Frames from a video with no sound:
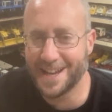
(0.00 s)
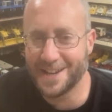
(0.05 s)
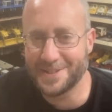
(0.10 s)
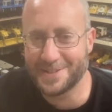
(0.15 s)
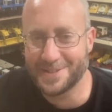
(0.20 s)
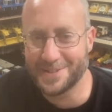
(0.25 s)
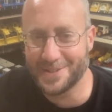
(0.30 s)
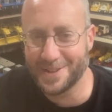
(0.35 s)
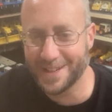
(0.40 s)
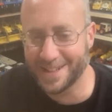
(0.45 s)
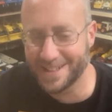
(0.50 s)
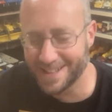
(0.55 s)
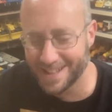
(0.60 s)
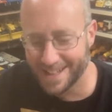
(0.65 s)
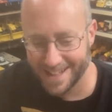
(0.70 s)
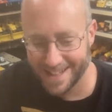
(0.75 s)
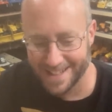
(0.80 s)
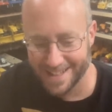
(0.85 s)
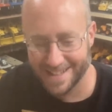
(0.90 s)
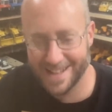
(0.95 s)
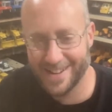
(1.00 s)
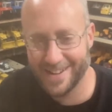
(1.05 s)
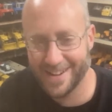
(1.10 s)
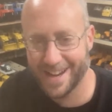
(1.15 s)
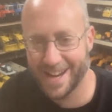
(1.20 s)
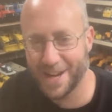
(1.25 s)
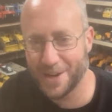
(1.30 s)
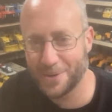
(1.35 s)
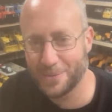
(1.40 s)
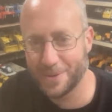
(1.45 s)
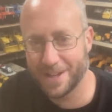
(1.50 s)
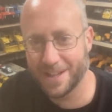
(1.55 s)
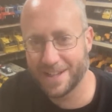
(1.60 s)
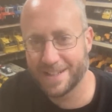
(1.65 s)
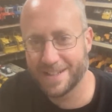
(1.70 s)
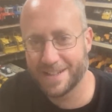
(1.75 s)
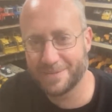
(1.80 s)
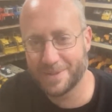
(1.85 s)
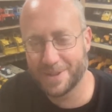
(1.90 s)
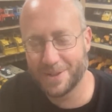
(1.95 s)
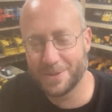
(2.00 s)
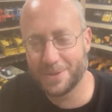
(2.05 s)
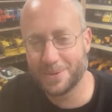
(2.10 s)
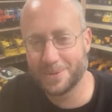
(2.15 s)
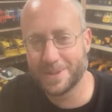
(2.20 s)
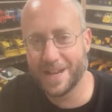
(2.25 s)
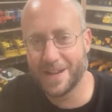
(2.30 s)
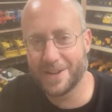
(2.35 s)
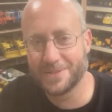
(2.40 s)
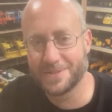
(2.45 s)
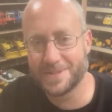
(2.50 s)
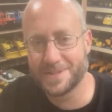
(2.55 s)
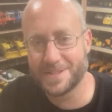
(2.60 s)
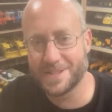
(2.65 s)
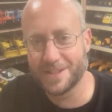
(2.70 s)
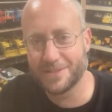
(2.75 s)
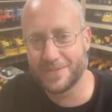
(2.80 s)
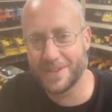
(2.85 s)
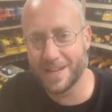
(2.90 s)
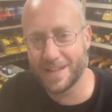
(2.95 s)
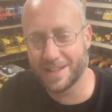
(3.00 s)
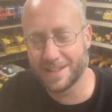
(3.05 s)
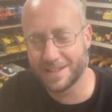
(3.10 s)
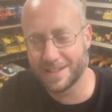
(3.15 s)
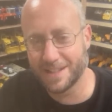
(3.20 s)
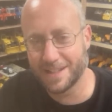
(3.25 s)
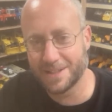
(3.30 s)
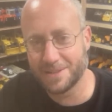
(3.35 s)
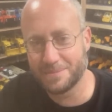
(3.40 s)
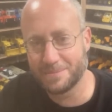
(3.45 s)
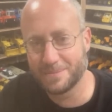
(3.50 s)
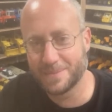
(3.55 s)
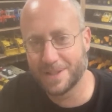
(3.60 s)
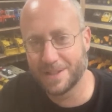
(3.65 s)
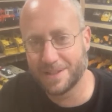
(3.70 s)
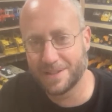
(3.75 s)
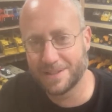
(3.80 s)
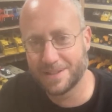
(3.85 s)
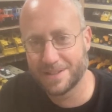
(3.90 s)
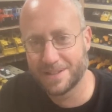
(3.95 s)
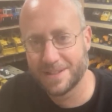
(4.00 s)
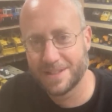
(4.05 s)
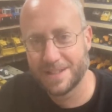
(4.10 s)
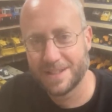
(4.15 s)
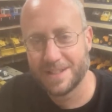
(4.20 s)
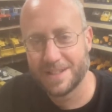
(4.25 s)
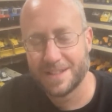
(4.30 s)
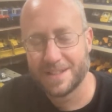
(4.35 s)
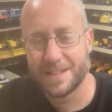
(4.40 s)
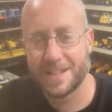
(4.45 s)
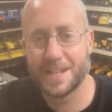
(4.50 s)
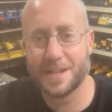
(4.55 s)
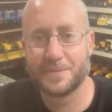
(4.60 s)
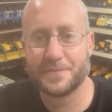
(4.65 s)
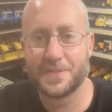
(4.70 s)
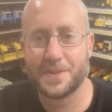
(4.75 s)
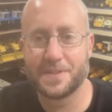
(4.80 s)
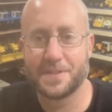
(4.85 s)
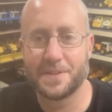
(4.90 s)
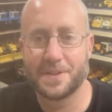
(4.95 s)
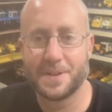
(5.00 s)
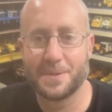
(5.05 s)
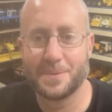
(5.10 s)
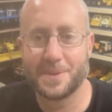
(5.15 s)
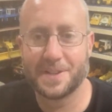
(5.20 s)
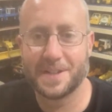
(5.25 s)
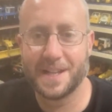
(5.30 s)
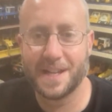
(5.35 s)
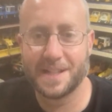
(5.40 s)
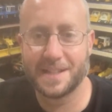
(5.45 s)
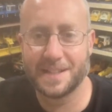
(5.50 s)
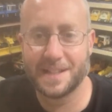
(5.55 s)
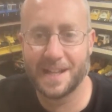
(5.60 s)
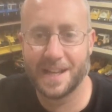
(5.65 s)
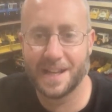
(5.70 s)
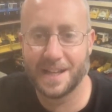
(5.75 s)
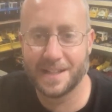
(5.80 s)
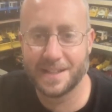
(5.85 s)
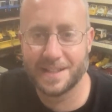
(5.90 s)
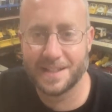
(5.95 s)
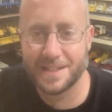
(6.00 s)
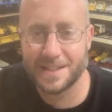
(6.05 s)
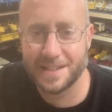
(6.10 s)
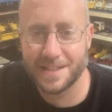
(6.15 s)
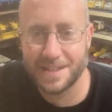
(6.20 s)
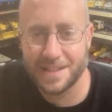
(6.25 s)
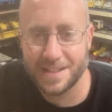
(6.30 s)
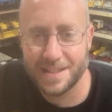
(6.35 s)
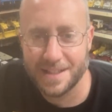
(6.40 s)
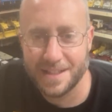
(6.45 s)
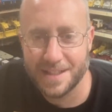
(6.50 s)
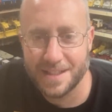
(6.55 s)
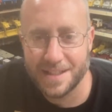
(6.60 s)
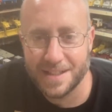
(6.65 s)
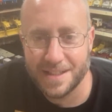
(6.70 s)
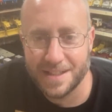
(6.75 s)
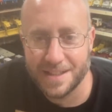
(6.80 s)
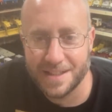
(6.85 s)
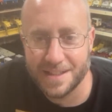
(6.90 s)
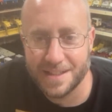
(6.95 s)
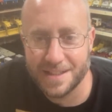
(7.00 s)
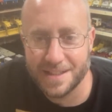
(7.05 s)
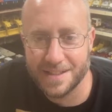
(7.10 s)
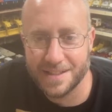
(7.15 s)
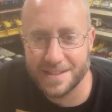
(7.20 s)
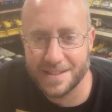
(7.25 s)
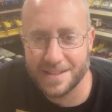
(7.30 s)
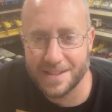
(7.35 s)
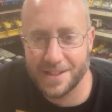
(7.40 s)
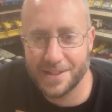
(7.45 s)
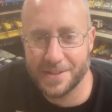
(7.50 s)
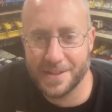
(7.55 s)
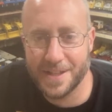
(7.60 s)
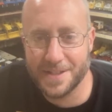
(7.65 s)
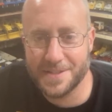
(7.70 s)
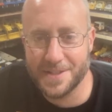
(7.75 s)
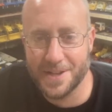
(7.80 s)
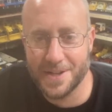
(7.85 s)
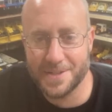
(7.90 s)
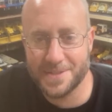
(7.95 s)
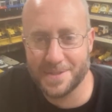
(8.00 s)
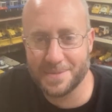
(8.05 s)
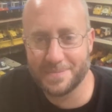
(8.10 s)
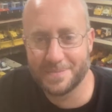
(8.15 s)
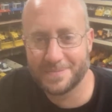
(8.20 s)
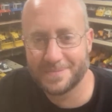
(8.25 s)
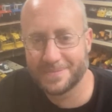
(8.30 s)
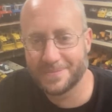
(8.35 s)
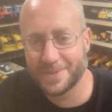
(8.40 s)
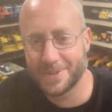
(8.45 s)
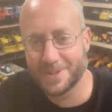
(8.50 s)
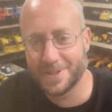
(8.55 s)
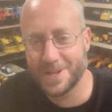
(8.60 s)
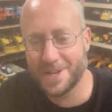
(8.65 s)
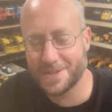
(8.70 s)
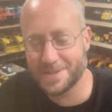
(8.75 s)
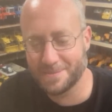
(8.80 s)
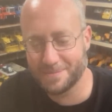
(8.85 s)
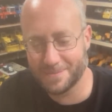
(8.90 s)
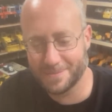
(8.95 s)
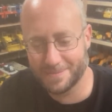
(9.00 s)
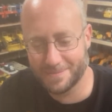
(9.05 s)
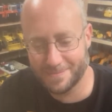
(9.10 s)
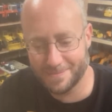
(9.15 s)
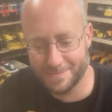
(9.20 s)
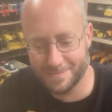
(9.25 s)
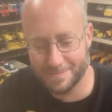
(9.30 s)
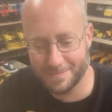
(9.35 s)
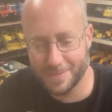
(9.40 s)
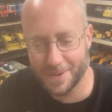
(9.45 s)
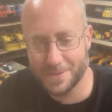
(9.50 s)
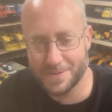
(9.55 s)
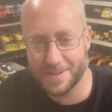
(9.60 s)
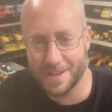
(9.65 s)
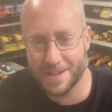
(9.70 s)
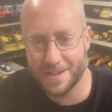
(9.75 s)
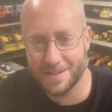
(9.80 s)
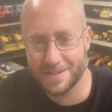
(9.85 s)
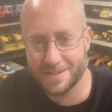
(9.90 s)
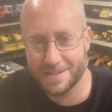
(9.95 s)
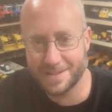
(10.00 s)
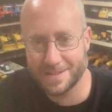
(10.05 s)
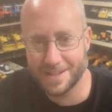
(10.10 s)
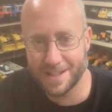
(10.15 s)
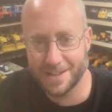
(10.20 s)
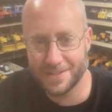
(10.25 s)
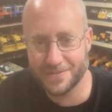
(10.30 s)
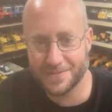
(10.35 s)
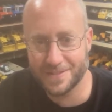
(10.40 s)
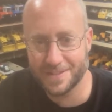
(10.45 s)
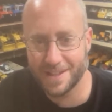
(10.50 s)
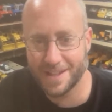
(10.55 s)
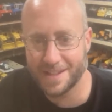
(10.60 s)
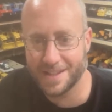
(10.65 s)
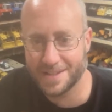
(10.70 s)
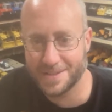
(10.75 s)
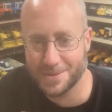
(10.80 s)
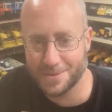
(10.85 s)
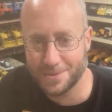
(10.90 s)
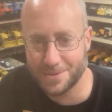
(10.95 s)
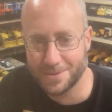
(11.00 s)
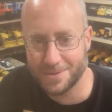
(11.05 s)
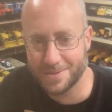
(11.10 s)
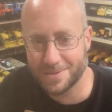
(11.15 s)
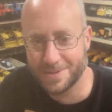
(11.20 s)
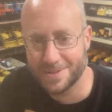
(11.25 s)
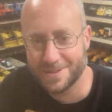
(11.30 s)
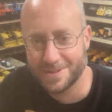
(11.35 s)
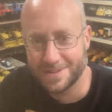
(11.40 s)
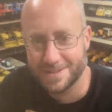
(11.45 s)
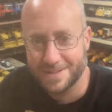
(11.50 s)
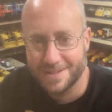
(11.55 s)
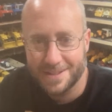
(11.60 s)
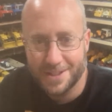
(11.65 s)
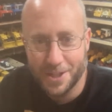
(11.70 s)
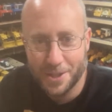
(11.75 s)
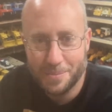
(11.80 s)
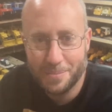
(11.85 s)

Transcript: so I gotta wait. I'm gonna hold out and see if I can get them for $31.99. Oh, that's awesome! What an awesome birthday gift. Yeah, that's cool. Good